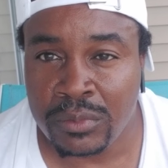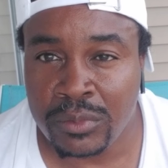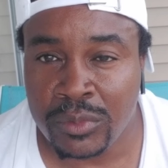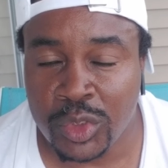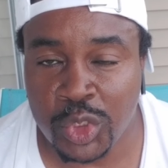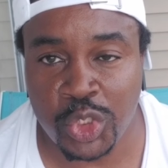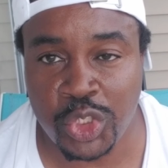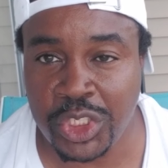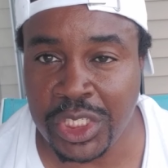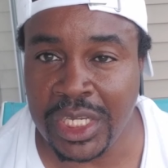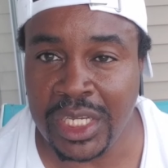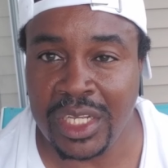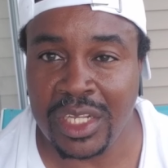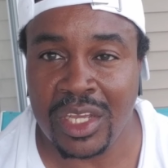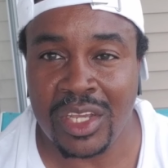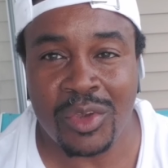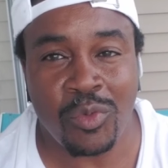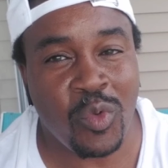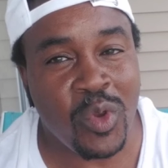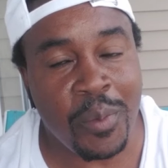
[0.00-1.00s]
You see,
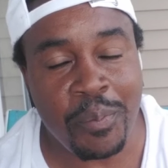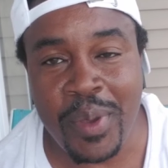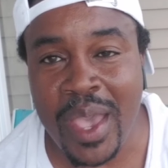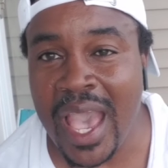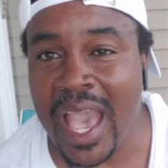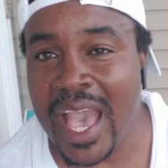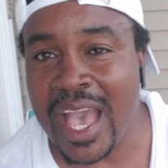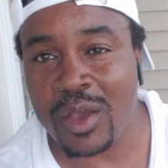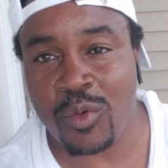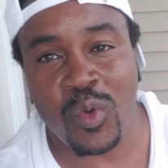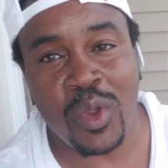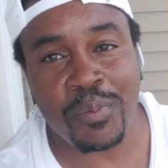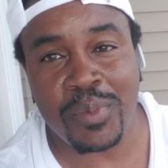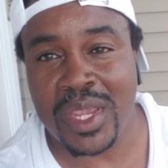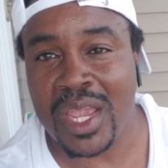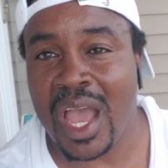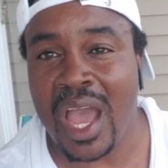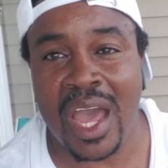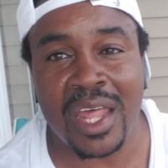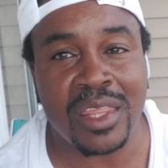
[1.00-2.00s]
we're
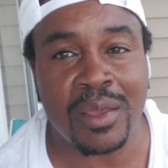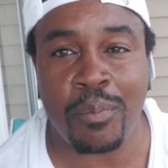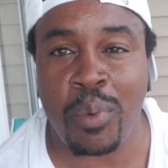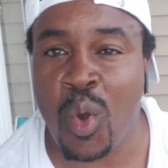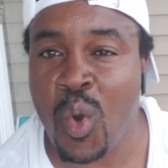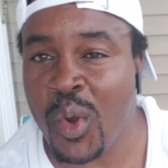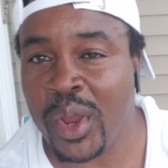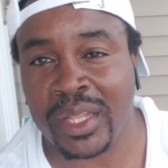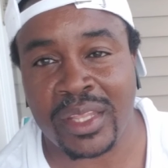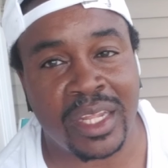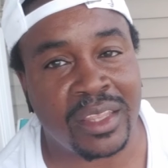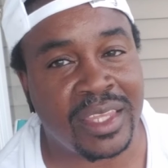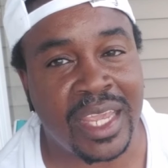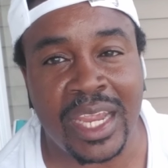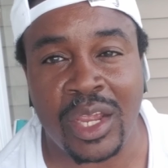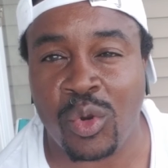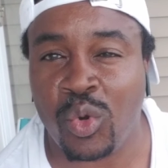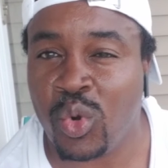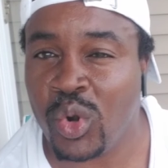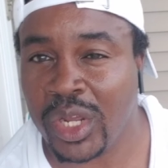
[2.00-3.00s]
beyond the point that they
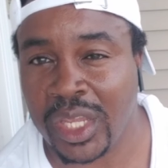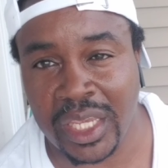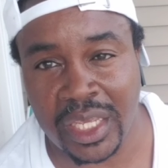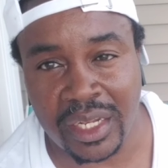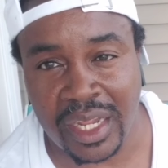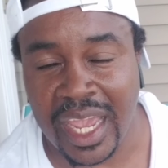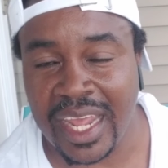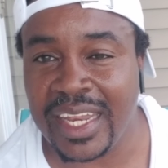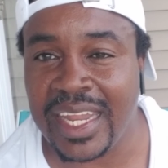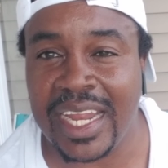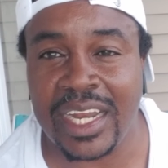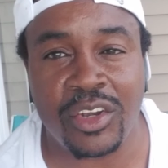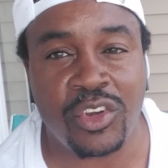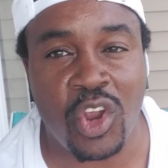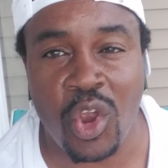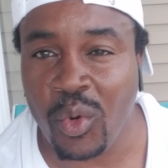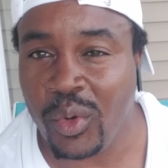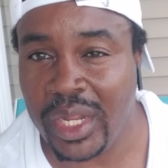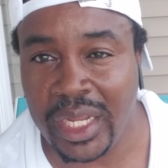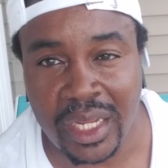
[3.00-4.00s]
crooked and they
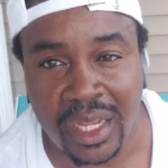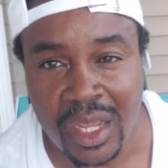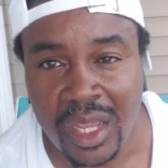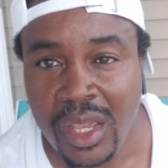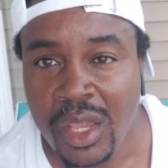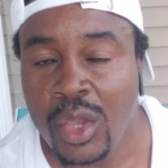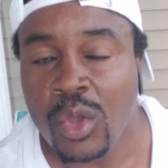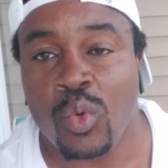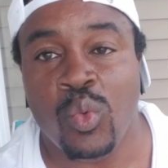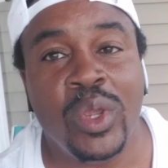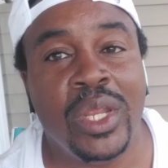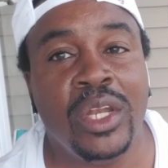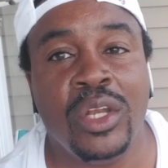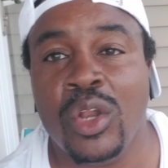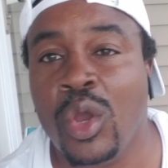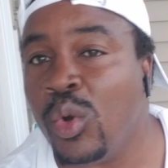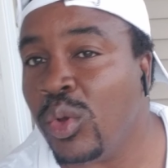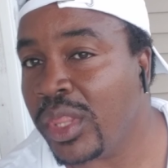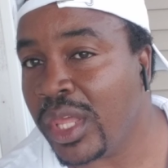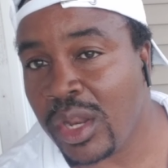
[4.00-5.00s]
dirty. We
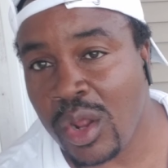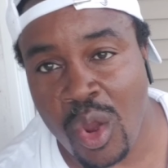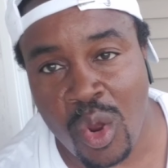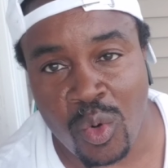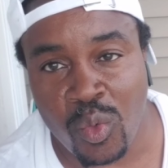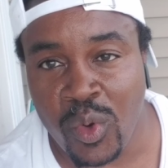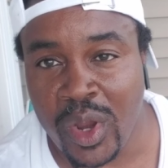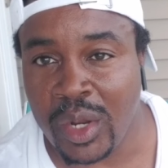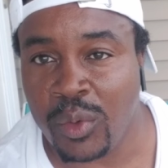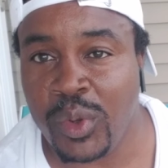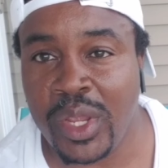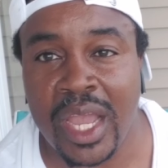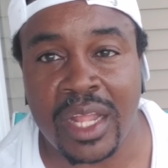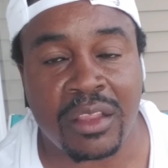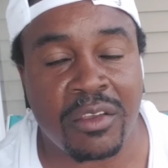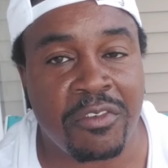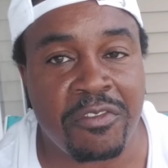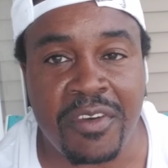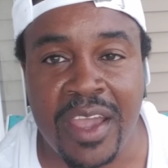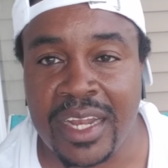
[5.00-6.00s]
know that already. We got
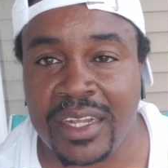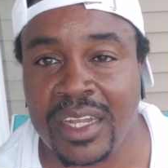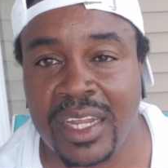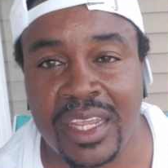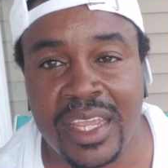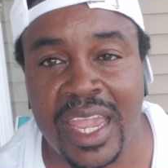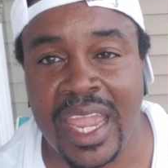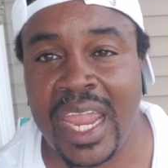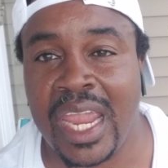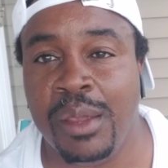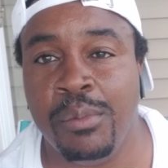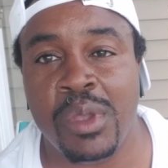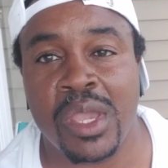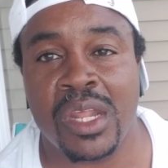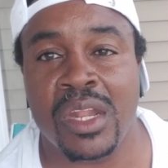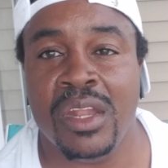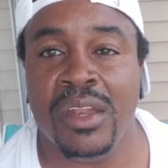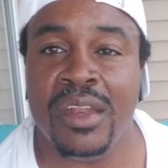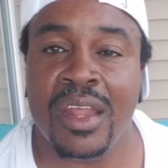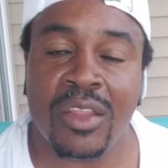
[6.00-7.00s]
to fight the game in
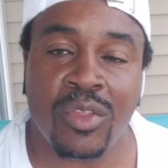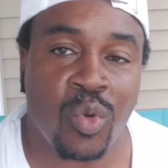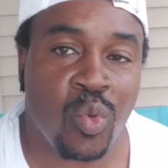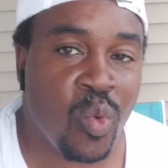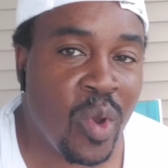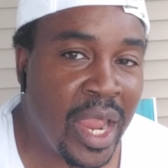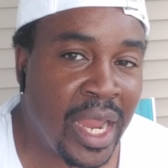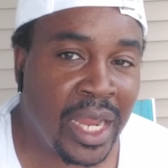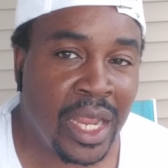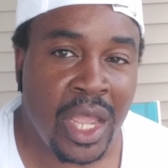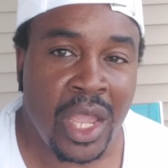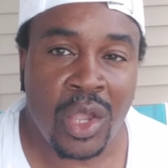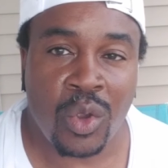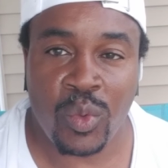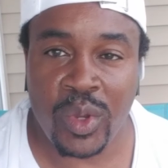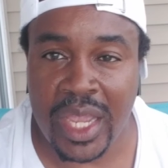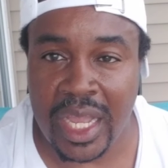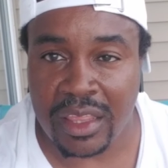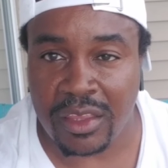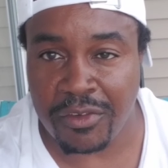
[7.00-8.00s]
another way. We
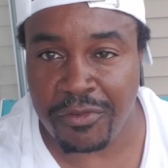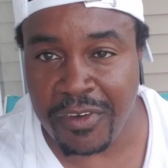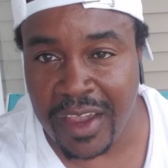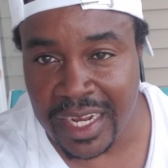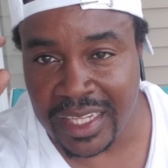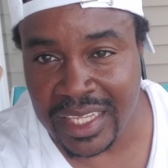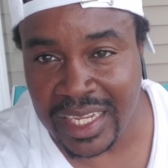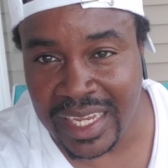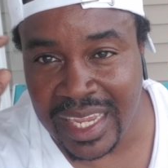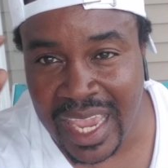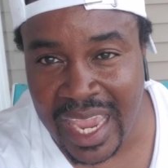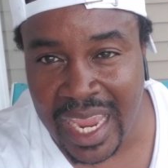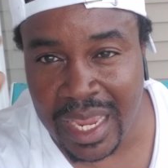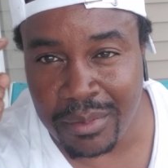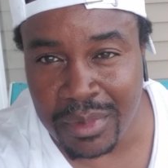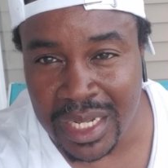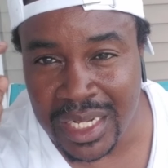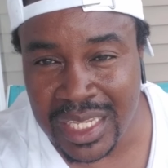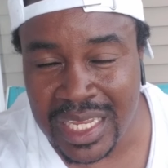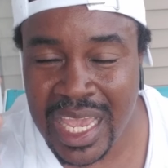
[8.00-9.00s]
got to fight the game
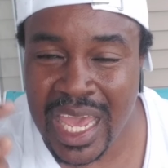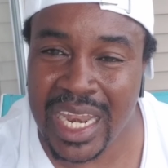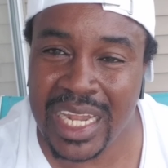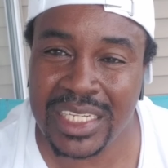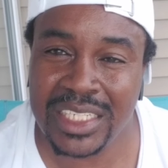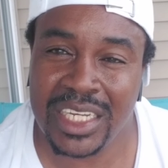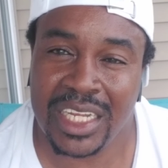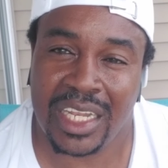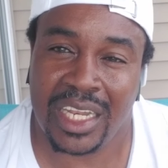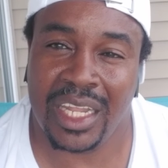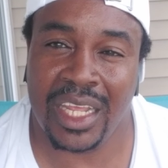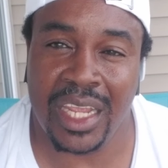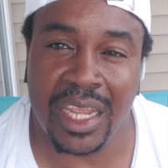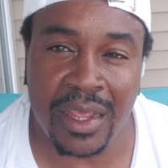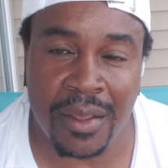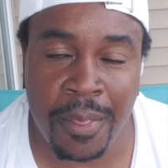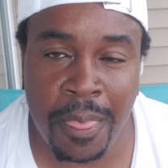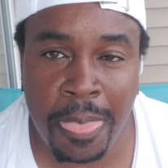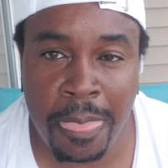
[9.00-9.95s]
intelligently.